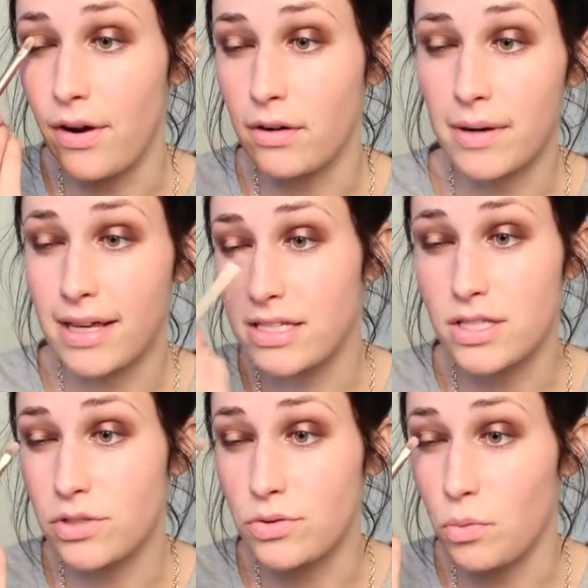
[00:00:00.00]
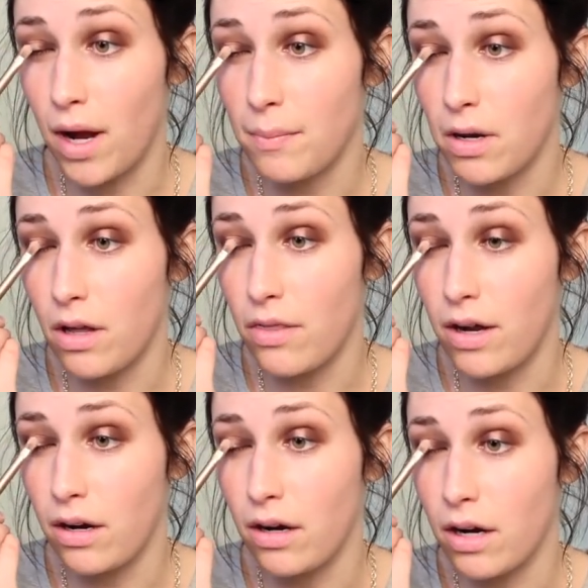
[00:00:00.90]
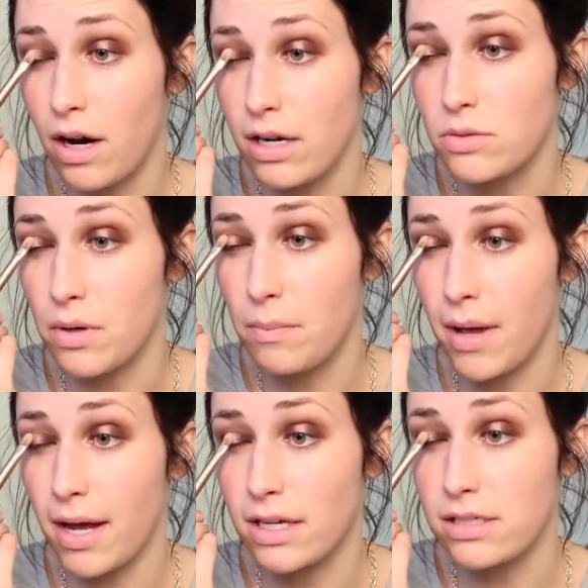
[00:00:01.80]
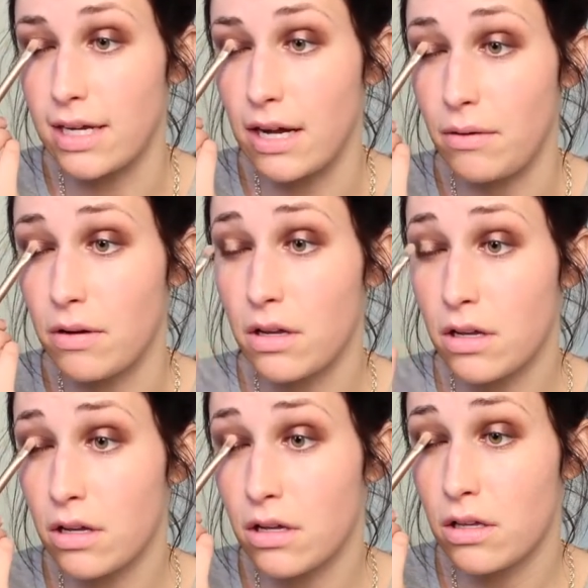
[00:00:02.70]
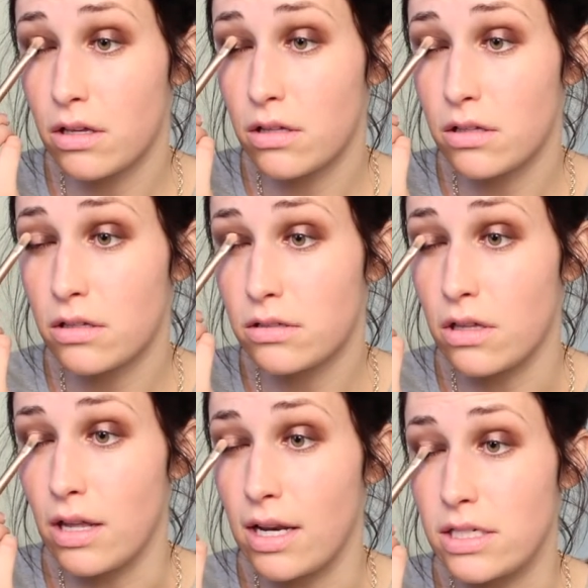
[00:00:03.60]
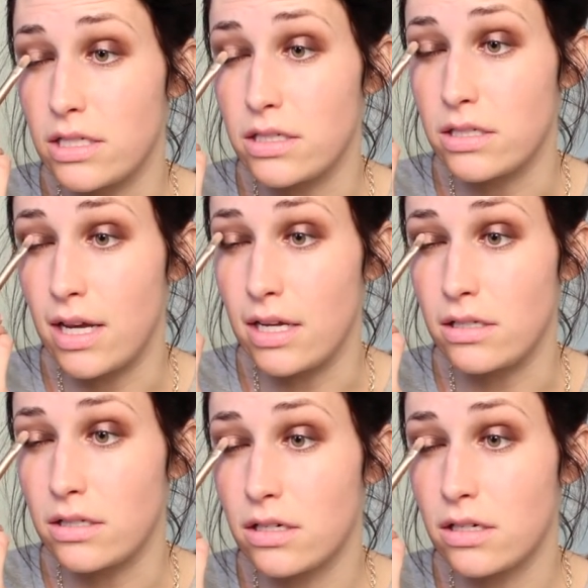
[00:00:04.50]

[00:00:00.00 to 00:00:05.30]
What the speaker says: I don't want to like swipe it on there. I just want to pack it down so that it just stays.